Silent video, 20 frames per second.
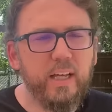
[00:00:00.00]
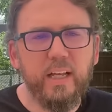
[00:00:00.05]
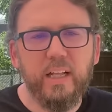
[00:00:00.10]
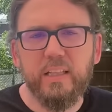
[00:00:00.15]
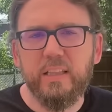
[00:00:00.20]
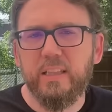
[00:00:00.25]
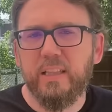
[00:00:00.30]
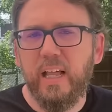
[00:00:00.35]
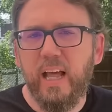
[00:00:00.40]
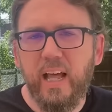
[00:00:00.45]
a
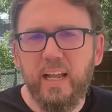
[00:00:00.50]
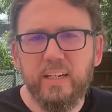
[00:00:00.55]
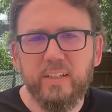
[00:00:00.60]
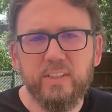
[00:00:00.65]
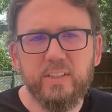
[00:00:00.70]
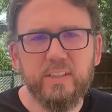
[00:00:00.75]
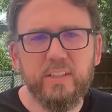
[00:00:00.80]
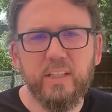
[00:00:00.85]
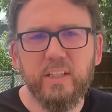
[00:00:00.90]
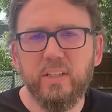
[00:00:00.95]
lot of
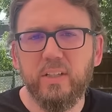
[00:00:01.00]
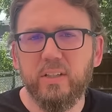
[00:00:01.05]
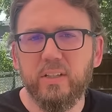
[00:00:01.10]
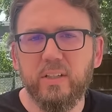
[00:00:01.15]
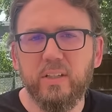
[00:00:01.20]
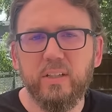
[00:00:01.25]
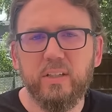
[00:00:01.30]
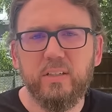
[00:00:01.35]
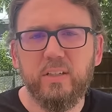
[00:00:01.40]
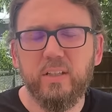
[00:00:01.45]
skill
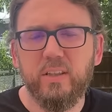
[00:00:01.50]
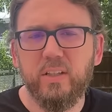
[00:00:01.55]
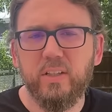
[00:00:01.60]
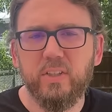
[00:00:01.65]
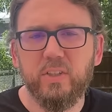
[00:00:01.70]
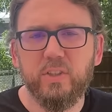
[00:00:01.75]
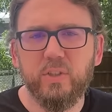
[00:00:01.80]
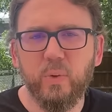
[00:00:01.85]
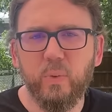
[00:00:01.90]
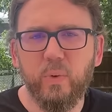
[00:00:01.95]
to this
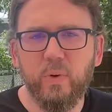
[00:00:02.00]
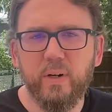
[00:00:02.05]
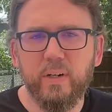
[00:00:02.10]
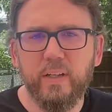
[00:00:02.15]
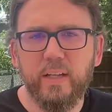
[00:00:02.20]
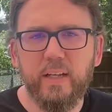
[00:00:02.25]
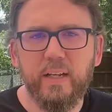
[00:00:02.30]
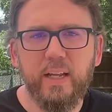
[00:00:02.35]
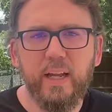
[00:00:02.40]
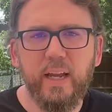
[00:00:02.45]
sword.
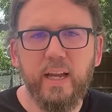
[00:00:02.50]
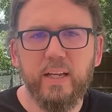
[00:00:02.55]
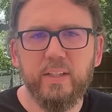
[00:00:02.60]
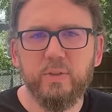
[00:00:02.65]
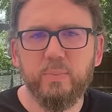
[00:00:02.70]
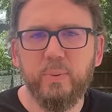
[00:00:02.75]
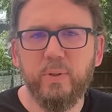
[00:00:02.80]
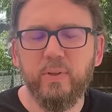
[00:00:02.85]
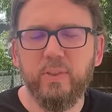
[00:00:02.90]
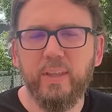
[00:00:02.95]
It has
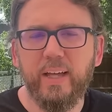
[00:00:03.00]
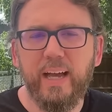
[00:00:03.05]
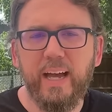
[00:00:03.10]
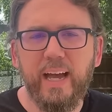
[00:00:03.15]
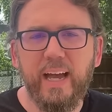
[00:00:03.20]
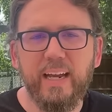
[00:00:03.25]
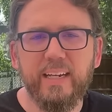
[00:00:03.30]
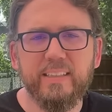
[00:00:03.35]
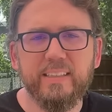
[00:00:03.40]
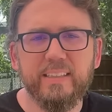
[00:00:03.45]
both a
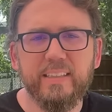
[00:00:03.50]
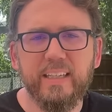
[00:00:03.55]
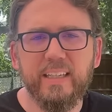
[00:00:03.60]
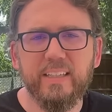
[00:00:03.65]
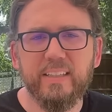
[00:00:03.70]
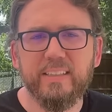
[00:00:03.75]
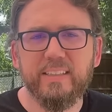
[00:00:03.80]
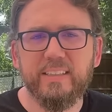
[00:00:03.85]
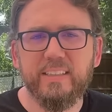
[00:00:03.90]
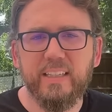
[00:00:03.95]
high
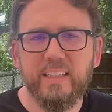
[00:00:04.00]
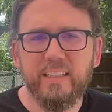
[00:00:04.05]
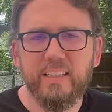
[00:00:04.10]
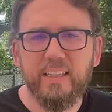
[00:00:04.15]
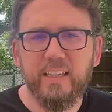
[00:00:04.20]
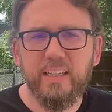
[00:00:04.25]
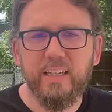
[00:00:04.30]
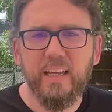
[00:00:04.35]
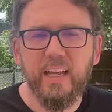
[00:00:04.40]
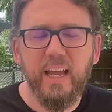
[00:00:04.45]
skill
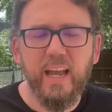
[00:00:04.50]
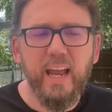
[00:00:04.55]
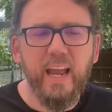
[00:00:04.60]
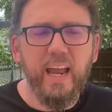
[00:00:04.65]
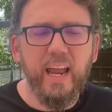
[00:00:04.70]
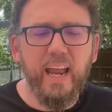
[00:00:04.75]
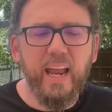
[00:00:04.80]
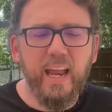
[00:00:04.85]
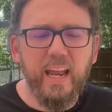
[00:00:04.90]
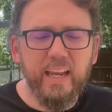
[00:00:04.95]
ceiling
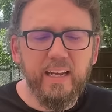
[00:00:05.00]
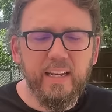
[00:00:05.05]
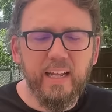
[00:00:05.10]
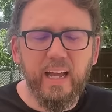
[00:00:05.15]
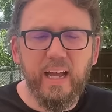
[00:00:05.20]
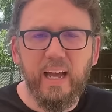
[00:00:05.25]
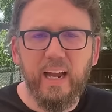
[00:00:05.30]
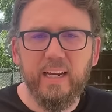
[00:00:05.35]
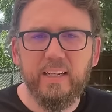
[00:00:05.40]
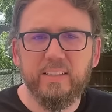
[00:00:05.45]
and a
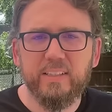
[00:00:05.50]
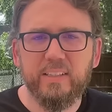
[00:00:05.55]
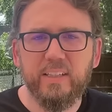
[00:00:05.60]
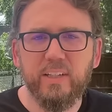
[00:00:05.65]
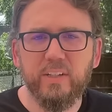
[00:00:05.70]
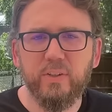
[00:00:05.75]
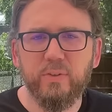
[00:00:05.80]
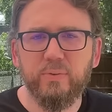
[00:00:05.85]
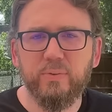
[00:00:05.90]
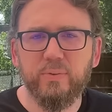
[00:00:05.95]
high
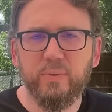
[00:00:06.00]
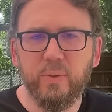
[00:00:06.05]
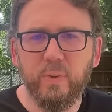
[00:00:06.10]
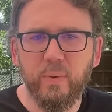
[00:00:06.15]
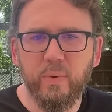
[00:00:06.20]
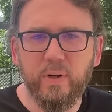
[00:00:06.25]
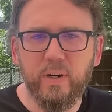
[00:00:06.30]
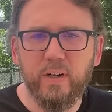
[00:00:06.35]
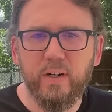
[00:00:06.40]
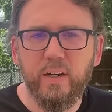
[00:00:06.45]
skill
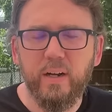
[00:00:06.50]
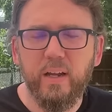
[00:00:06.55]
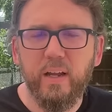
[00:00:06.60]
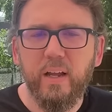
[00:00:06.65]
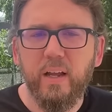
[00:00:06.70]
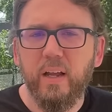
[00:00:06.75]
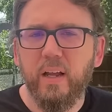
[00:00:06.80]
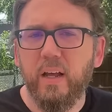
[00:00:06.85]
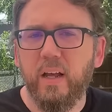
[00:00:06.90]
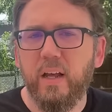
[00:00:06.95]
floor.
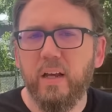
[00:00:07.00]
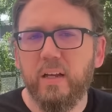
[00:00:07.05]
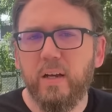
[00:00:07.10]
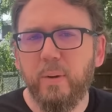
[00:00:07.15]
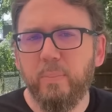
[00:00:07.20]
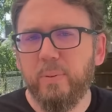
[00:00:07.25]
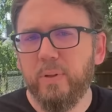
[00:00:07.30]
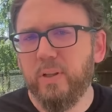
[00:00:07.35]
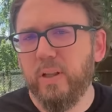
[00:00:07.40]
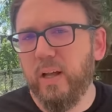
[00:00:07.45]
A
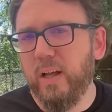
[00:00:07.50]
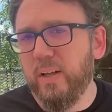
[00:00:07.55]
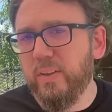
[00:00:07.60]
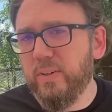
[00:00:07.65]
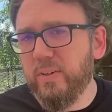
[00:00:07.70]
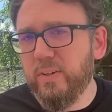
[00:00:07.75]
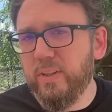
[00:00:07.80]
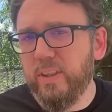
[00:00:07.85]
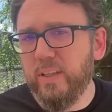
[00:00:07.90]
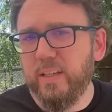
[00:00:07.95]
couple
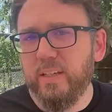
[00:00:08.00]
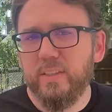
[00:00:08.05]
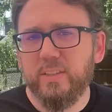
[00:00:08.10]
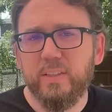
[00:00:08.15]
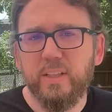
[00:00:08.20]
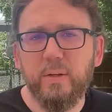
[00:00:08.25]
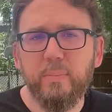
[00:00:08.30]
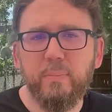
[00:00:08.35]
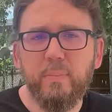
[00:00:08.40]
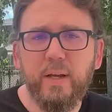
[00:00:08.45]
other things
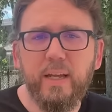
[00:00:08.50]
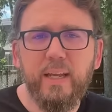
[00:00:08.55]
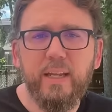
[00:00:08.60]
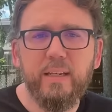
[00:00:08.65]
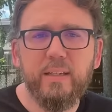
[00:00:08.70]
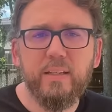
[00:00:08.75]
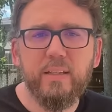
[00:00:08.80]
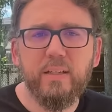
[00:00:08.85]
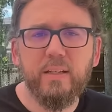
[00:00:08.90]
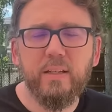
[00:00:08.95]
that might